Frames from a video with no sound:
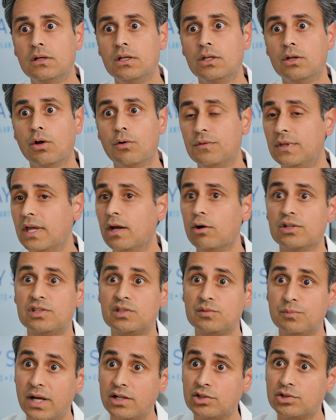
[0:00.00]
You know, they're a
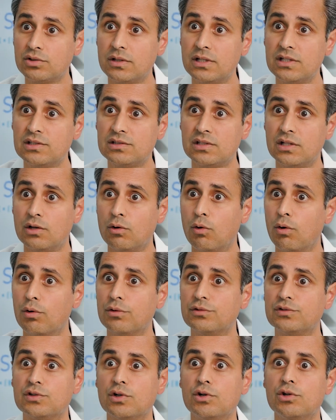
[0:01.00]
specialist in
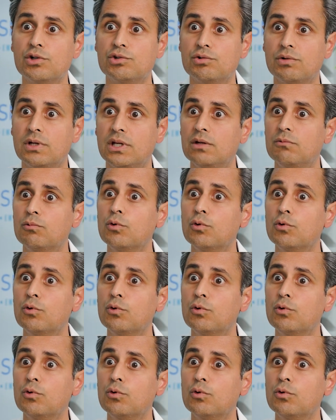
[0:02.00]
oral surgery,